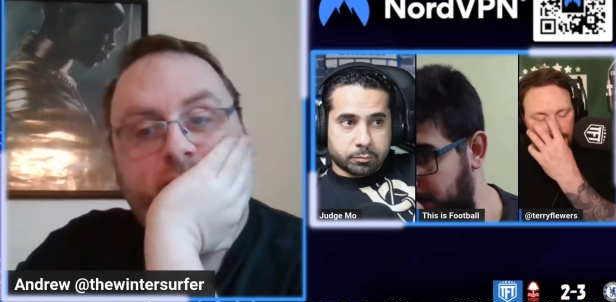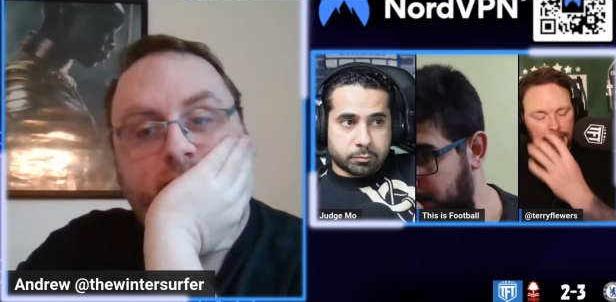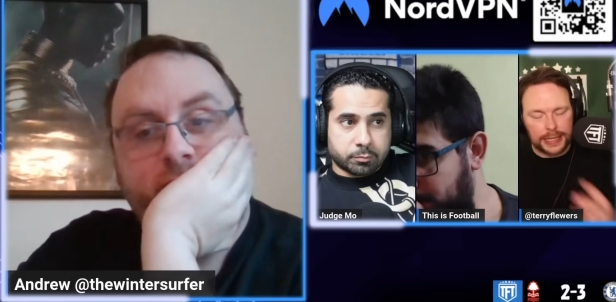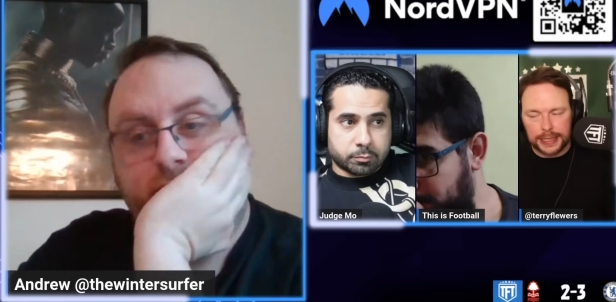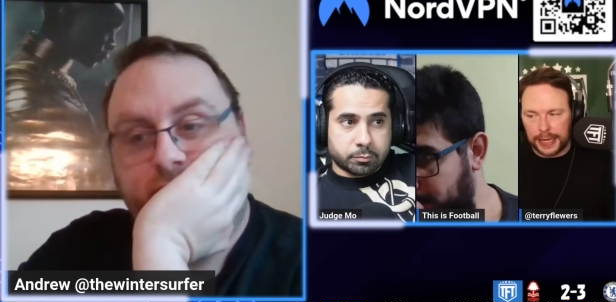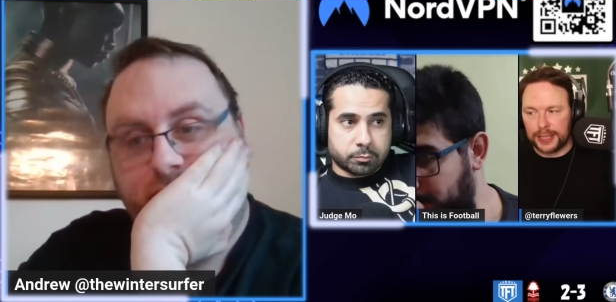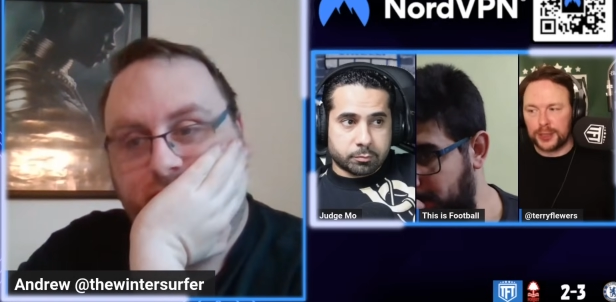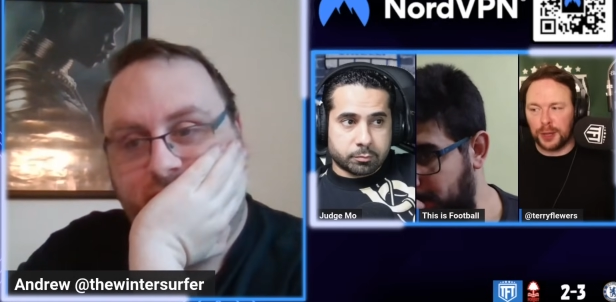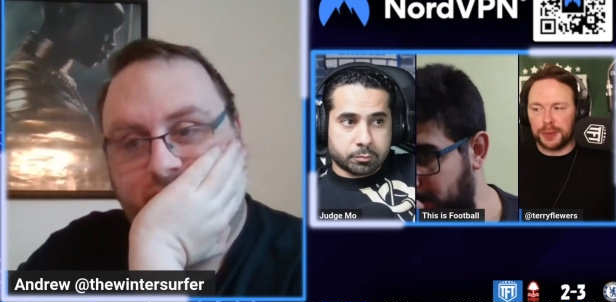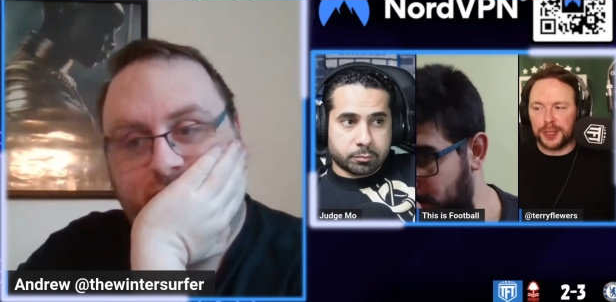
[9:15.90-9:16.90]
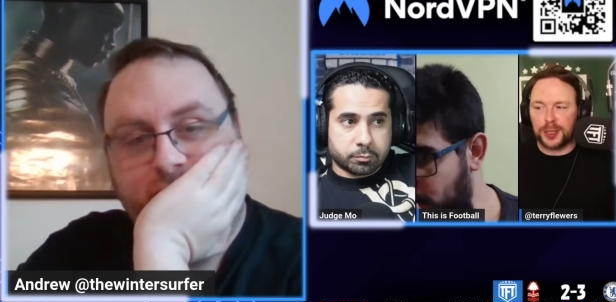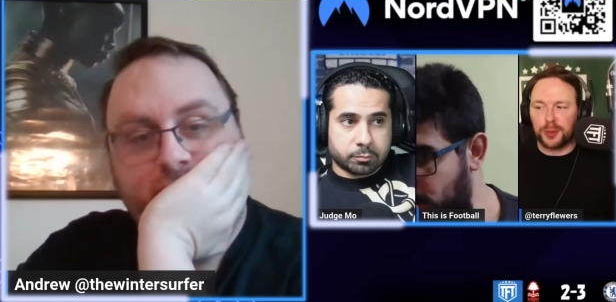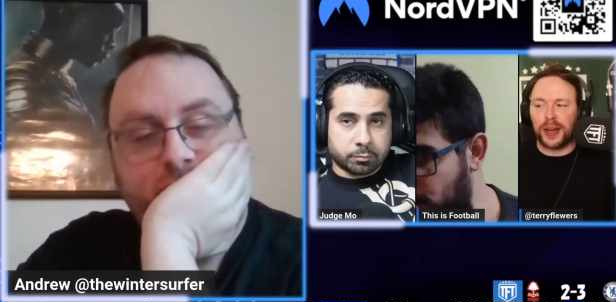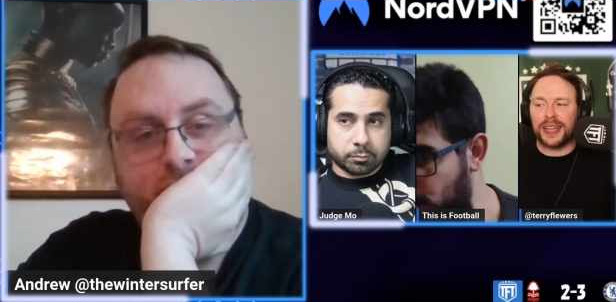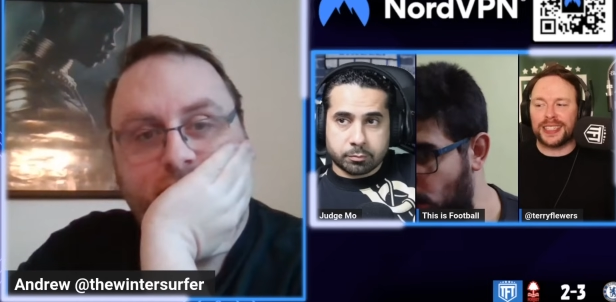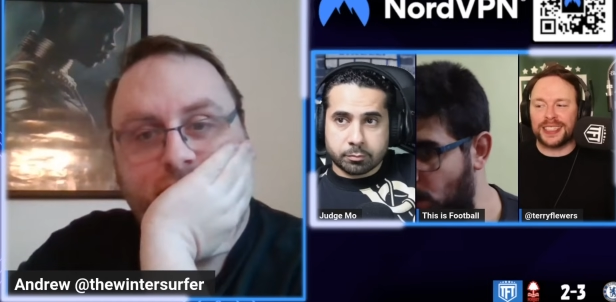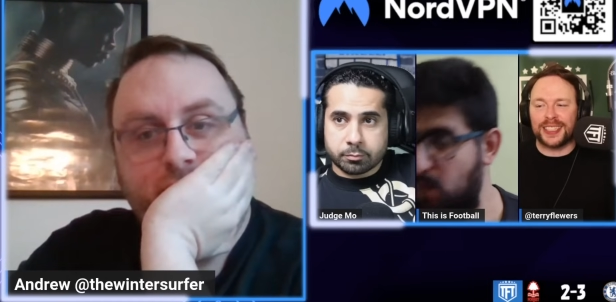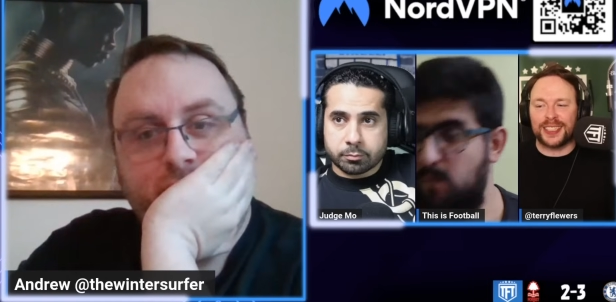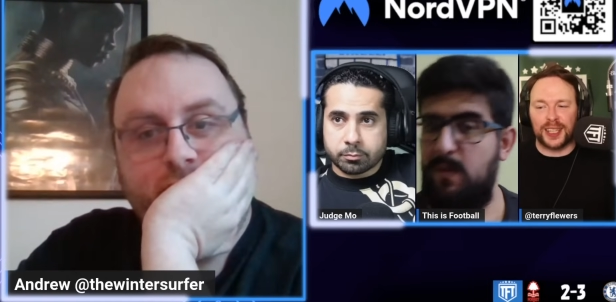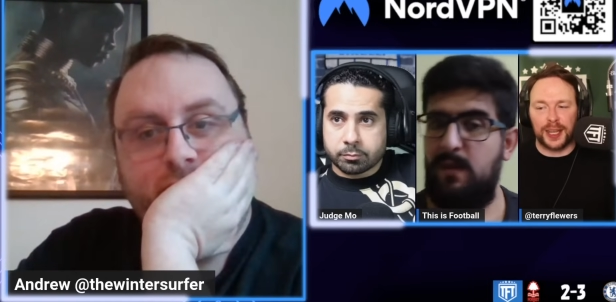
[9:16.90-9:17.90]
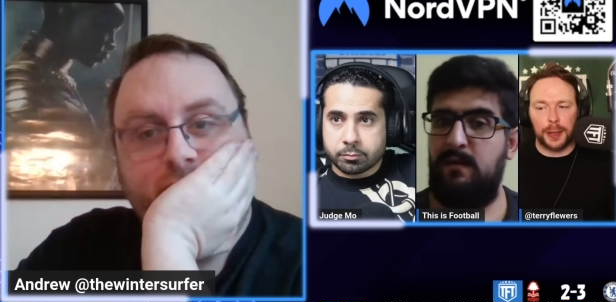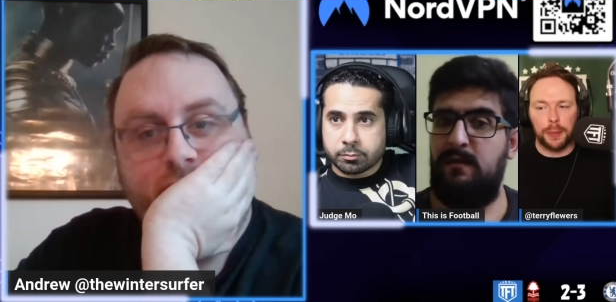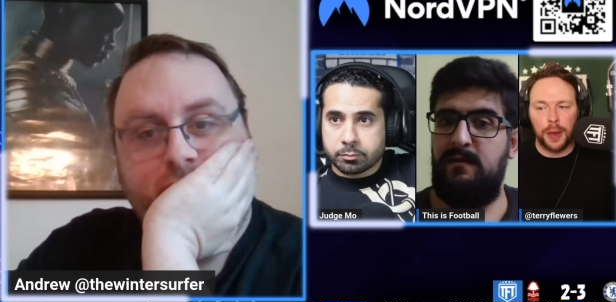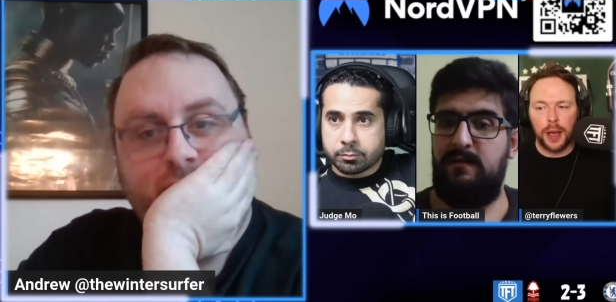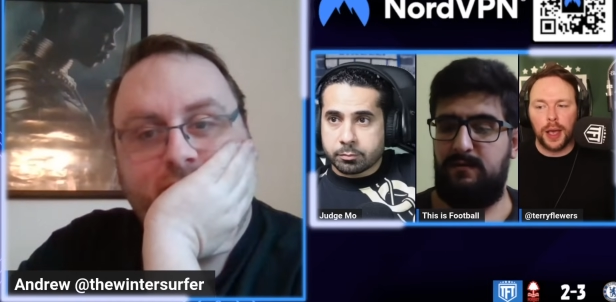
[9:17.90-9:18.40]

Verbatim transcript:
Speaker 1: Eden Hazard, but this is why I said to him,